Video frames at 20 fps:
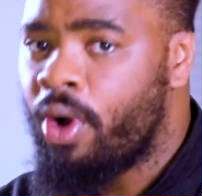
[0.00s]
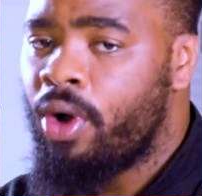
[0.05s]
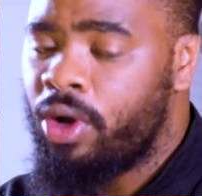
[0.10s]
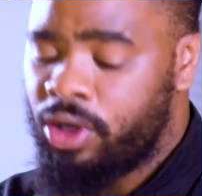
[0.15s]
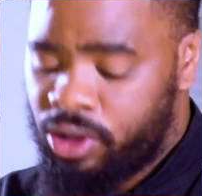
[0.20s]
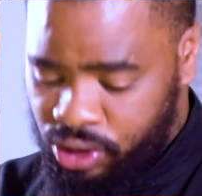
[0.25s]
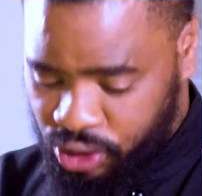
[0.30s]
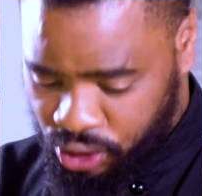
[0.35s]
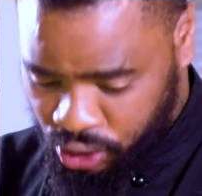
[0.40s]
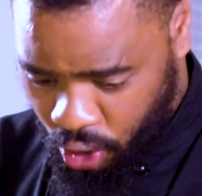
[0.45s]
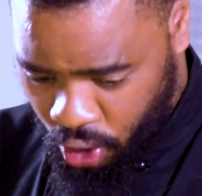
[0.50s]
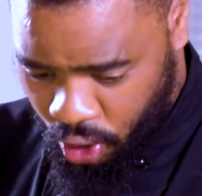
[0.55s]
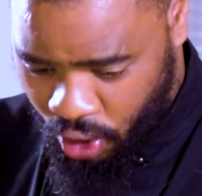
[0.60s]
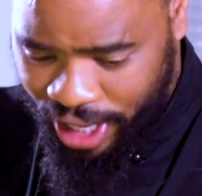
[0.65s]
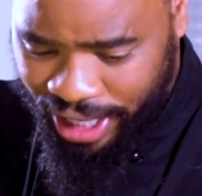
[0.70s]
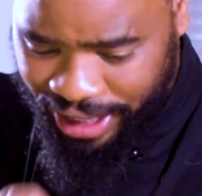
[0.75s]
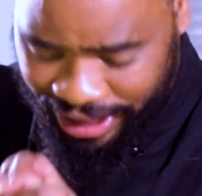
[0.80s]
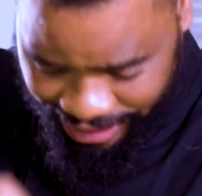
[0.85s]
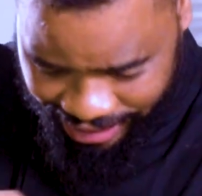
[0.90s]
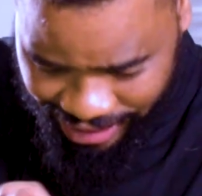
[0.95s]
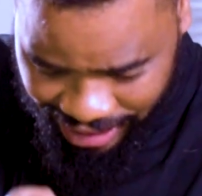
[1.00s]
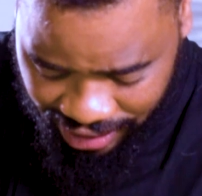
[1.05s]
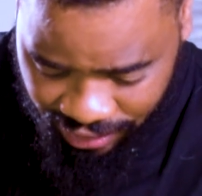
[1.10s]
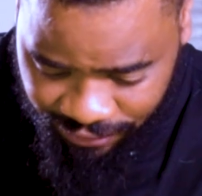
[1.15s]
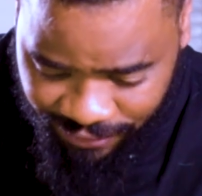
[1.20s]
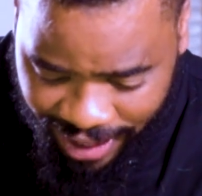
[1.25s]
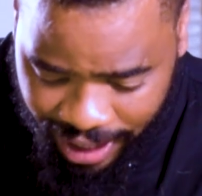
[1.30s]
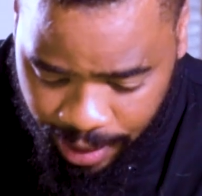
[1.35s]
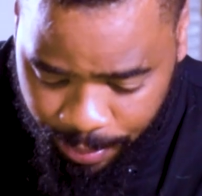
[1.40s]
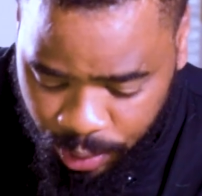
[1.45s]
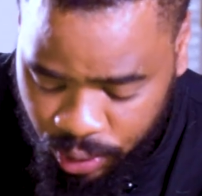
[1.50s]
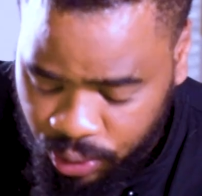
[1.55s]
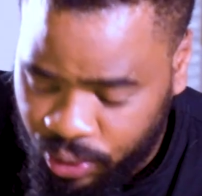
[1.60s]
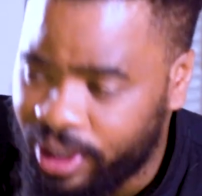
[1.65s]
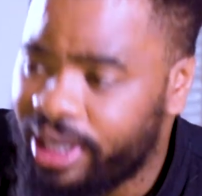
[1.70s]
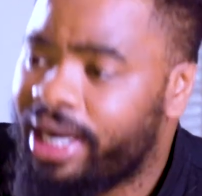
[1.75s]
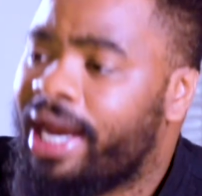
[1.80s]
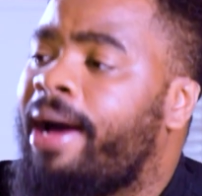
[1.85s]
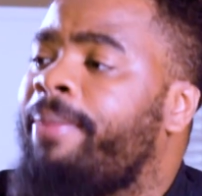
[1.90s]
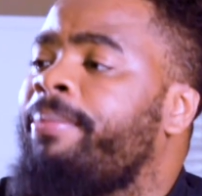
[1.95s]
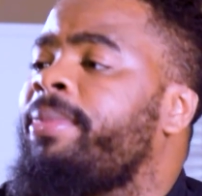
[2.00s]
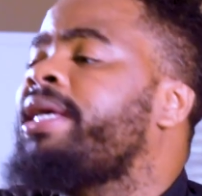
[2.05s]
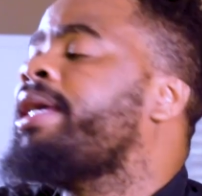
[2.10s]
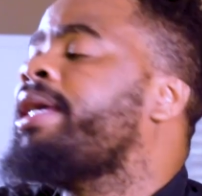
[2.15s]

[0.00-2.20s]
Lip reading: So it's ngifake ebhodweni lami